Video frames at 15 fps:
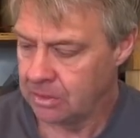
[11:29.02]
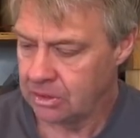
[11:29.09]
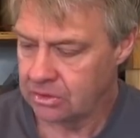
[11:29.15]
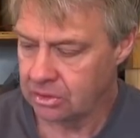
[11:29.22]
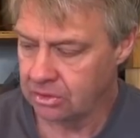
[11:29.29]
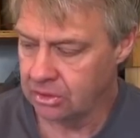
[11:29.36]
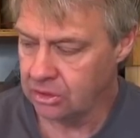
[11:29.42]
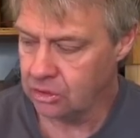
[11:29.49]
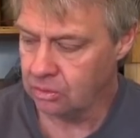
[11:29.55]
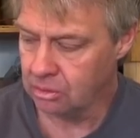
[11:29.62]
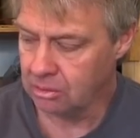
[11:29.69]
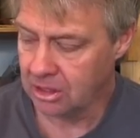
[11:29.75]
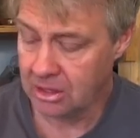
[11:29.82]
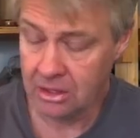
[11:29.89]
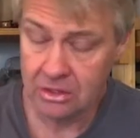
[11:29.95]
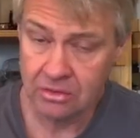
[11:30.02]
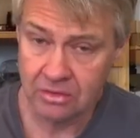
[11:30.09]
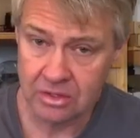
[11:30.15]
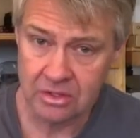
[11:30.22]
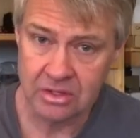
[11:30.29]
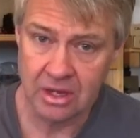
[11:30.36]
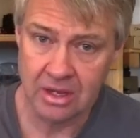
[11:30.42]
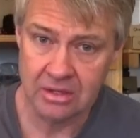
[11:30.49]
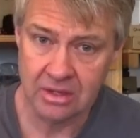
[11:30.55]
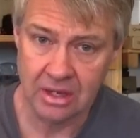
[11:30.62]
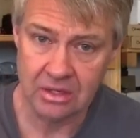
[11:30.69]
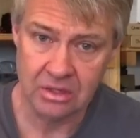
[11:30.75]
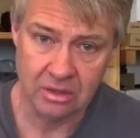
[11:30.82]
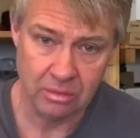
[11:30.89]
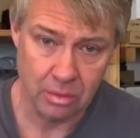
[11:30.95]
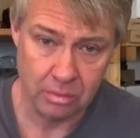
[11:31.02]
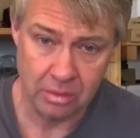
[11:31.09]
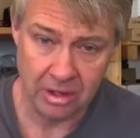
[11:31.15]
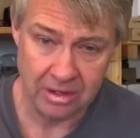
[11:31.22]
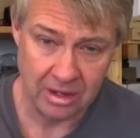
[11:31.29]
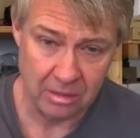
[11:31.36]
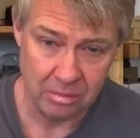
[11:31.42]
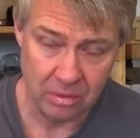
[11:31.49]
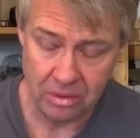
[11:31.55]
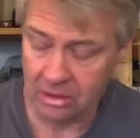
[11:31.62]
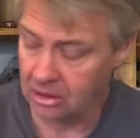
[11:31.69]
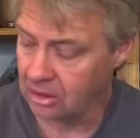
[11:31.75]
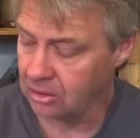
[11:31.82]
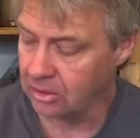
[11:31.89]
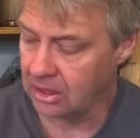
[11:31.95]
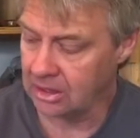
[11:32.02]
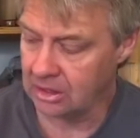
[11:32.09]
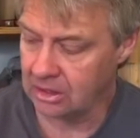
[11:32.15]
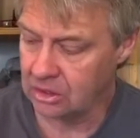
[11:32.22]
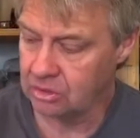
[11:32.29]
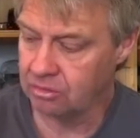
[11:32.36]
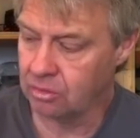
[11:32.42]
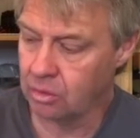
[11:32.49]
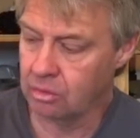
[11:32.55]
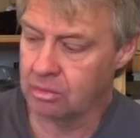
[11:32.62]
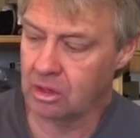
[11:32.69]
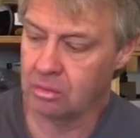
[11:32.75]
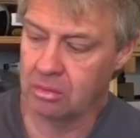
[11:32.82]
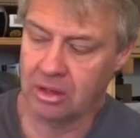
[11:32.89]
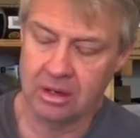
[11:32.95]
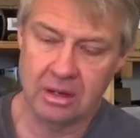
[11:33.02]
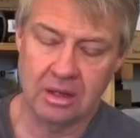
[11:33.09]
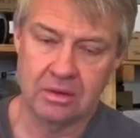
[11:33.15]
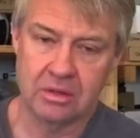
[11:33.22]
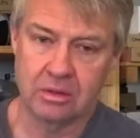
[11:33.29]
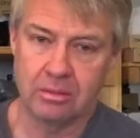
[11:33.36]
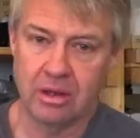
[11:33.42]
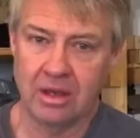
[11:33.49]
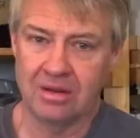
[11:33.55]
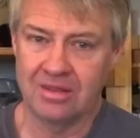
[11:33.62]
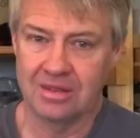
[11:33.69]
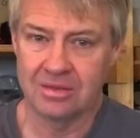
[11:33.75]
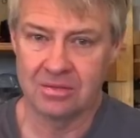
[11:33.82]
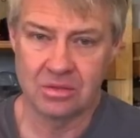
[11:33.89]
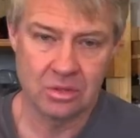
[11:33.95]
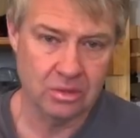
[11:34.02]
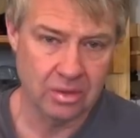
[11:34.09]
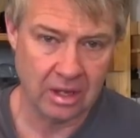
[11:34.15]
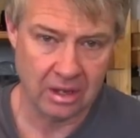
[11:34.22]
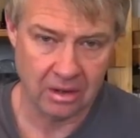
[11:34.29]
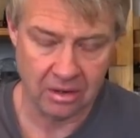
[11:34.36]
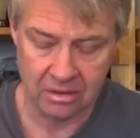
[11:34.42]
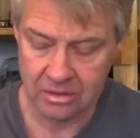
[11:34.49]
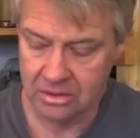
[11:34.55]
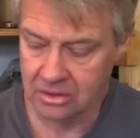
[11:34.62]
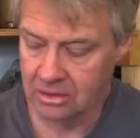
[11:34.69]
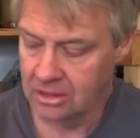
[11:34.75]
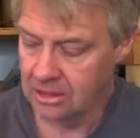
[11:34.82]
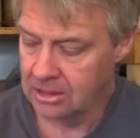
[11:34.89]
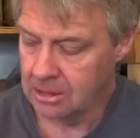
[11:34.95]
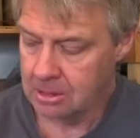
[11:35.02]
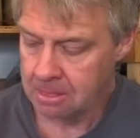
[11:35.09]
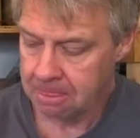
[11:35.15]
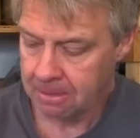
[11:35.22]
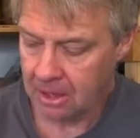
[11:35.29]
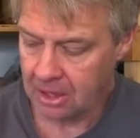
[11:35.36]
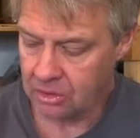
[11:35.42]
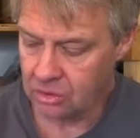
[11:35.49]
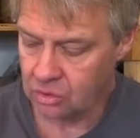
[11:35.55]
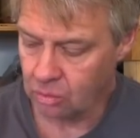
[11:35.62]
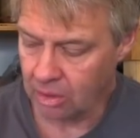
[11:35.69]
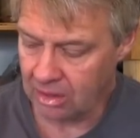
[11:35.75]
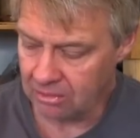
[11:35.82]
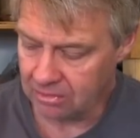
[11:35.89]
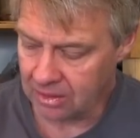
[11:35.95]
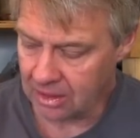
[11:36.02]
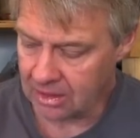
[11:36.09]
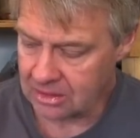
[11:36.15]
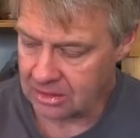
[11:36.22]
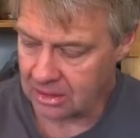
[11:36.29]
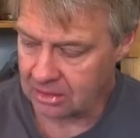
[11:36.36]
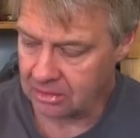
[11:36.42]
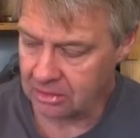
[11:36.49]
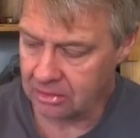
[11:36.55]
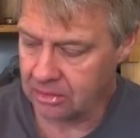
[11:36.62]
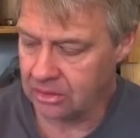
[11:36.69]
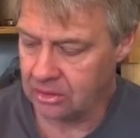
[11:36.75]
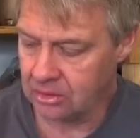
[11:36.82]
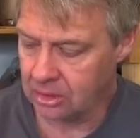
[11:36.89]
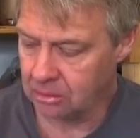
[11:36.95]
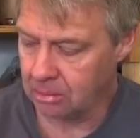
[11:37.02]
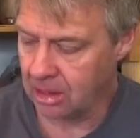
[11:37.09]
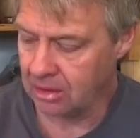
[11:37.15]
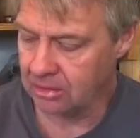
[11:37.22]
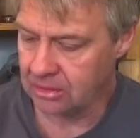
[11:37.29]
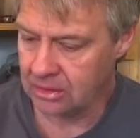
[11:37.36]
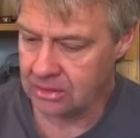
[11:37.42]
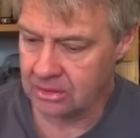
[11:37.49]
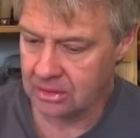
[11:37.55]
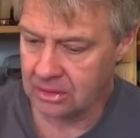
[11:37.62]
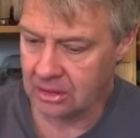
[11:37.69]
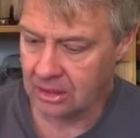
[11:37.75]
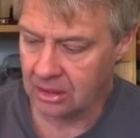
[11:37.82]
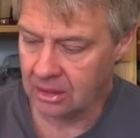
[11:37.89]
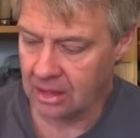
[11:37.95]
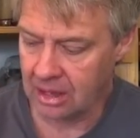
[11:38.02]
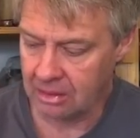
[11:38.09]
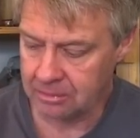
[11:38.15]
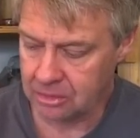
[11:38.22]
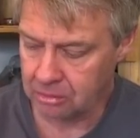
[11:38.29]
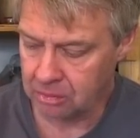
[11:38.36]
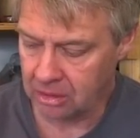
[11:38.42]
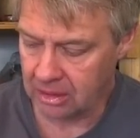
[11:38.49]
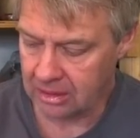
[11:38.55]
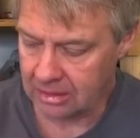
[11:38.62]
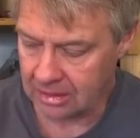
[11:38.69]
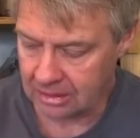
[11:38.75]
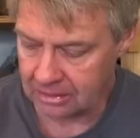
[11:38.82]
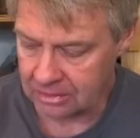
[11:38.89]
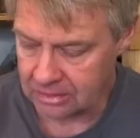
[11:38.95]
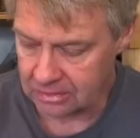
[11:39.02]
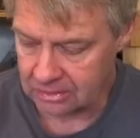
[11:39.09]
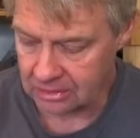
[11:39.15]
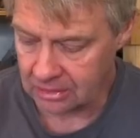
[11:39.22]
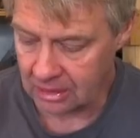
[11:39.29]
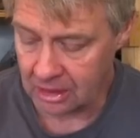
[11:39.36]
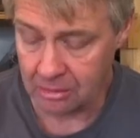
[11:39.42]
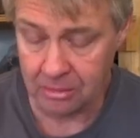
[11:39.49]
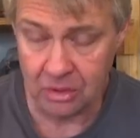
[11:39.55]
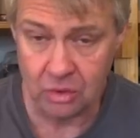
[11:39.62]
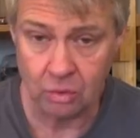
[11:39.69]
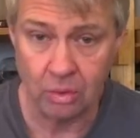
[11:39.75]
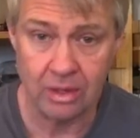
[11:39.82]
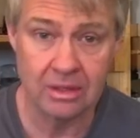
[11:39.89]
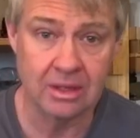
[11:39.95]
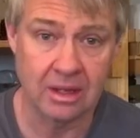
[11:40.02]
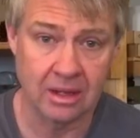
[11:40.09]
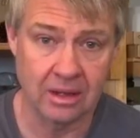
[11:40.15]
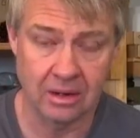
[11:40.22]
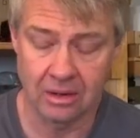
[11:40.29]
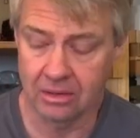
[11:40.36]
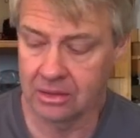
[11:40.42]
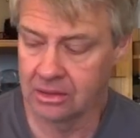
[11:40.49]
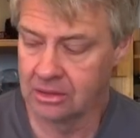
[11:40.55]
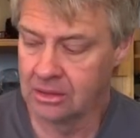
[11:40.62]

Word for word: So this one, because of its size, actually will play down pretty low. In this form, it'll play down to about 2 kHz. And there's waveguides out there that you can mount these in that'll allow them to play down to almost 1 kHz.